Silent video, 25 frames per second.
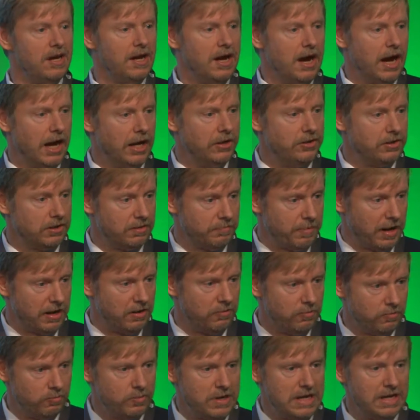And it took about a
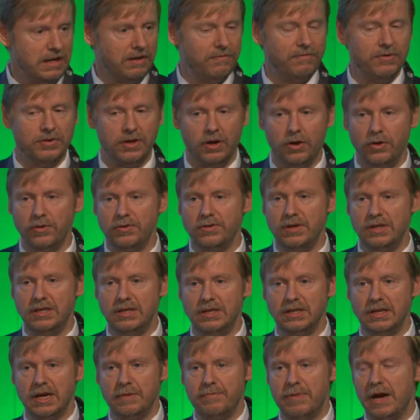week for the whole city
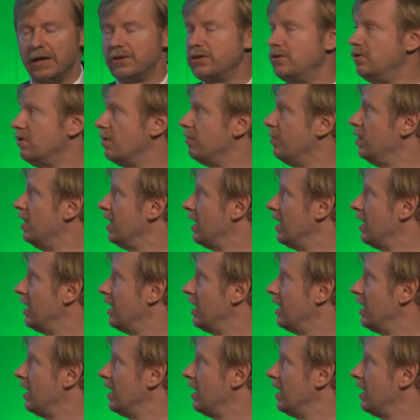to get back to normal